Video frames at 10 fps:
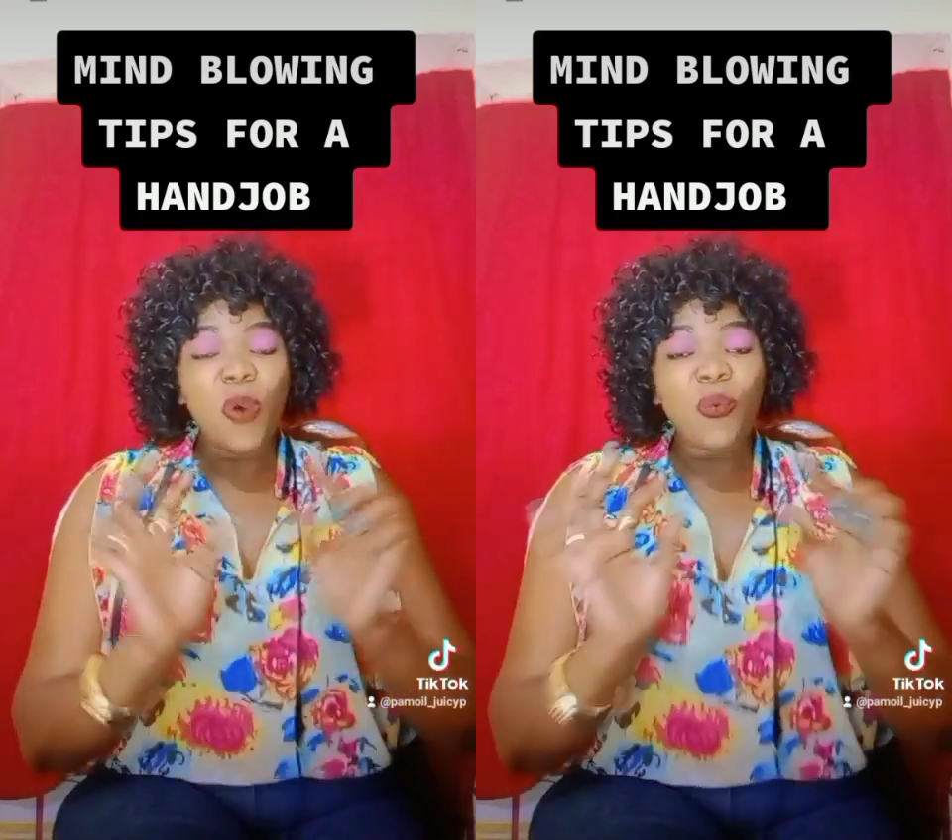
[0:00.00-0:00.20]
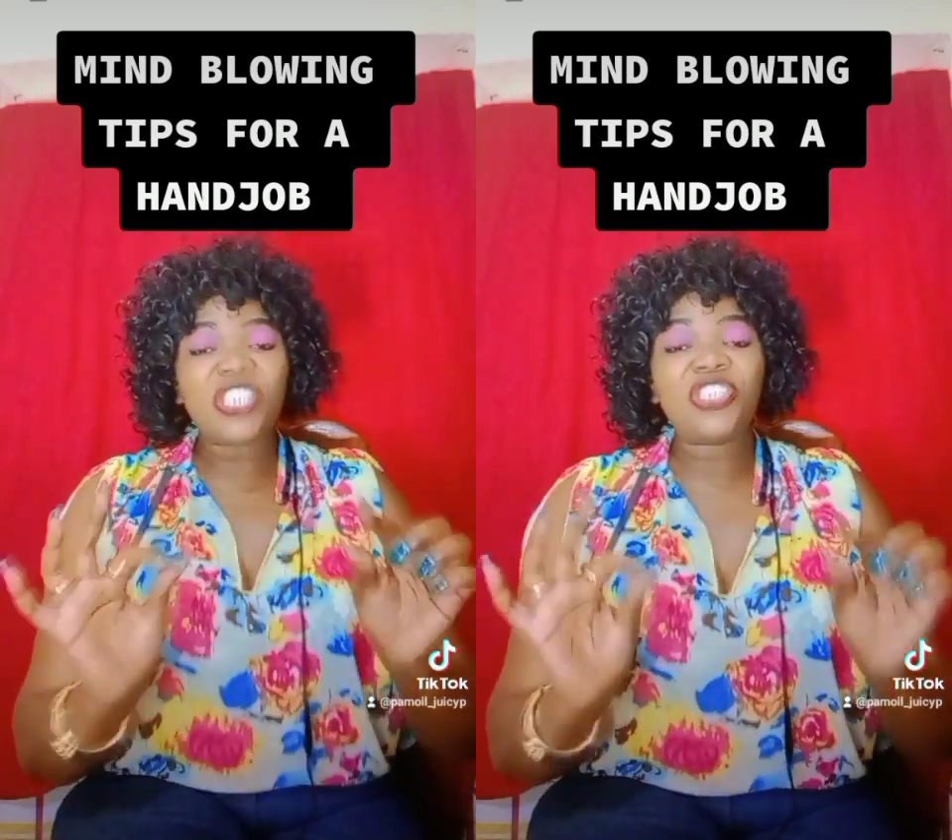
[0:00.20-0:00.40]

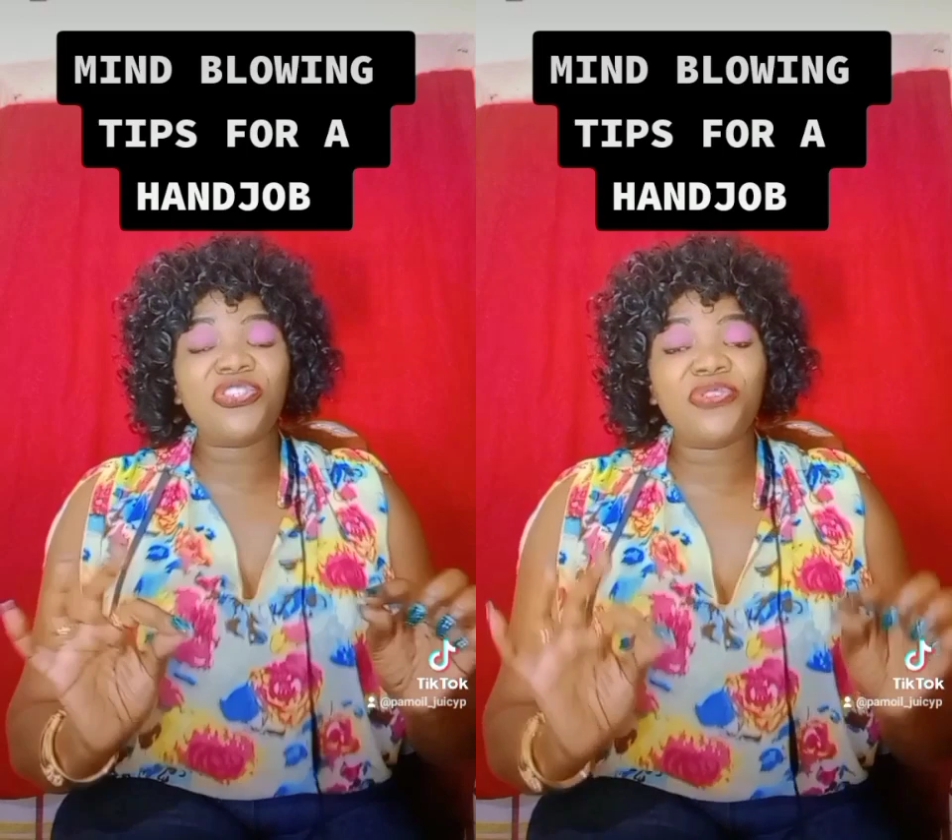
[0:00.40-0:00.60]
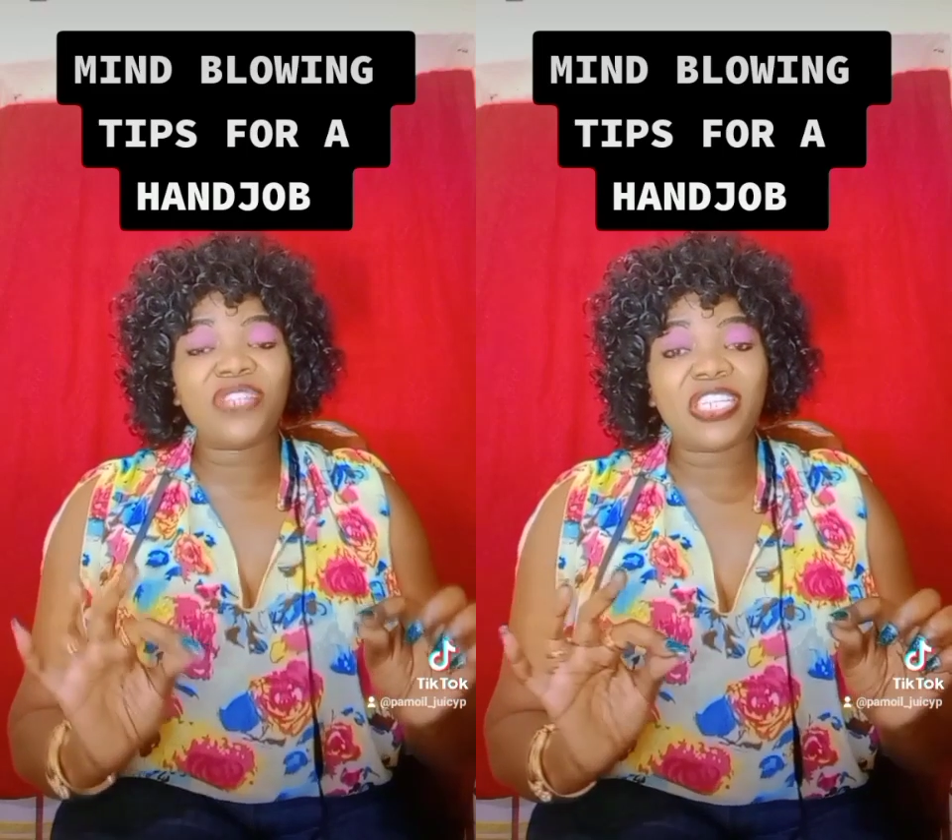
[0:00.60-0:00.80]
once
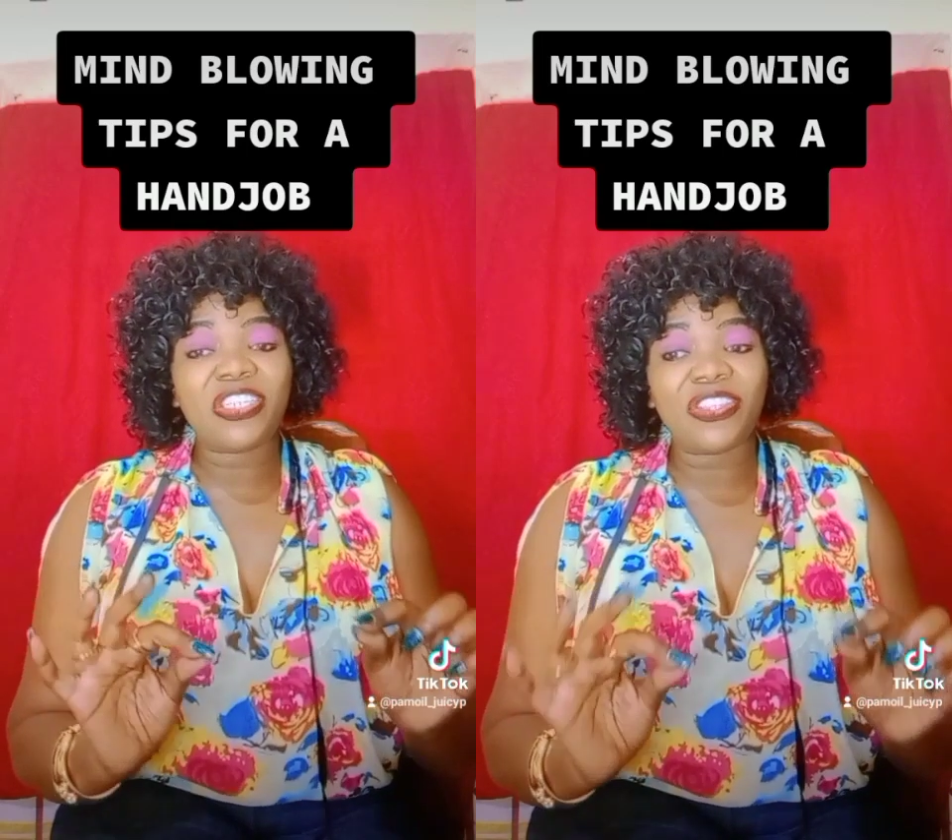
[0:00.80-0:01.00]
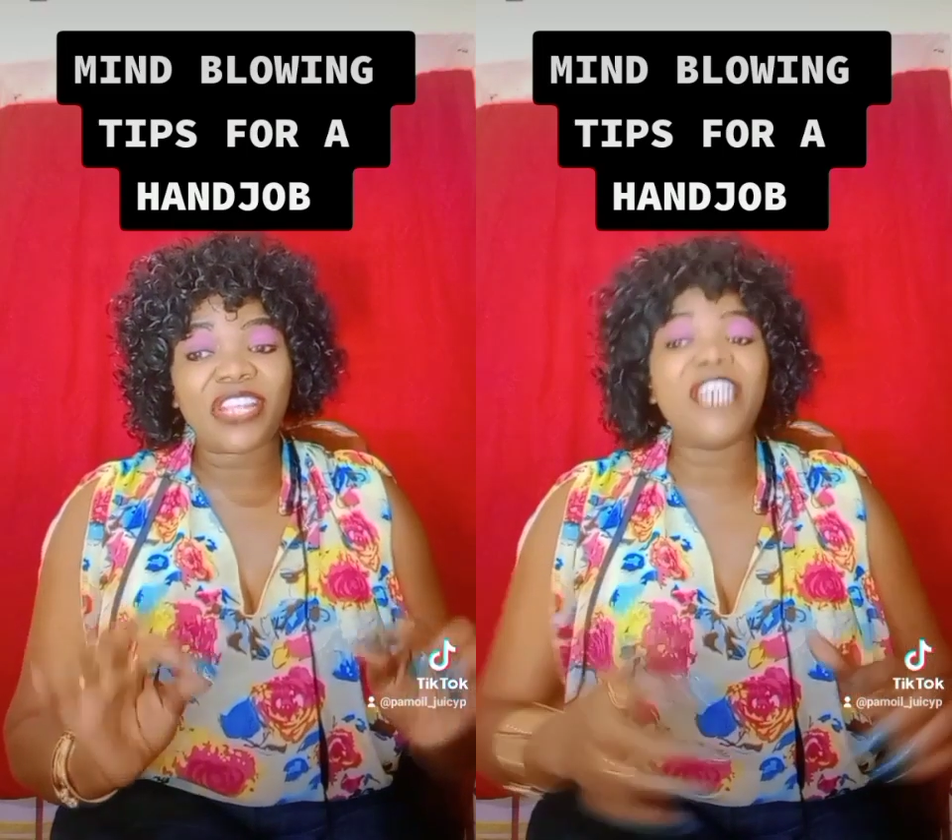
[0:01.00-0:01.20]
you do
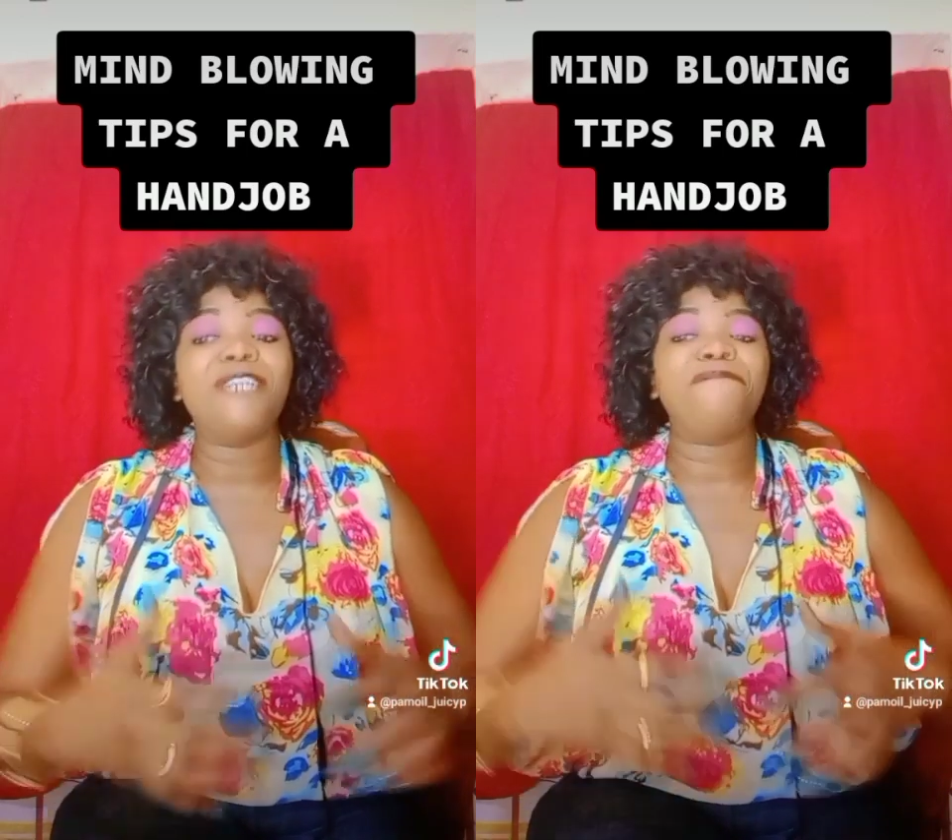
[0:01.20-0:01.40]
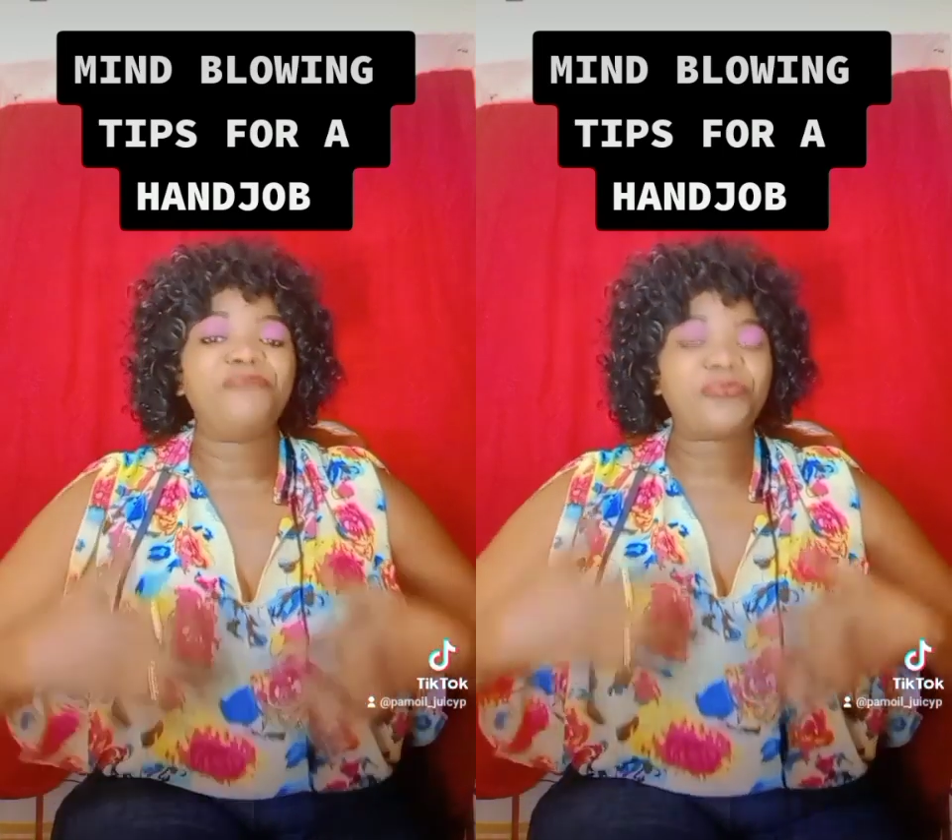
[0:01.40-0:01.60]
that,
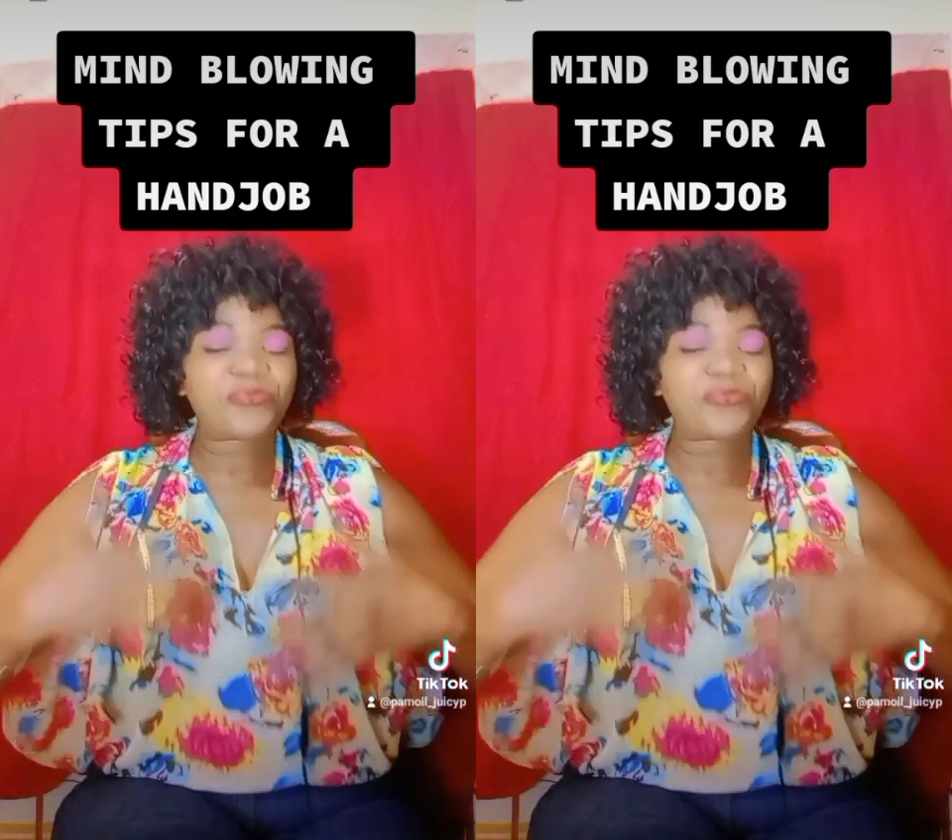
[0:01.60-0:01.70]
then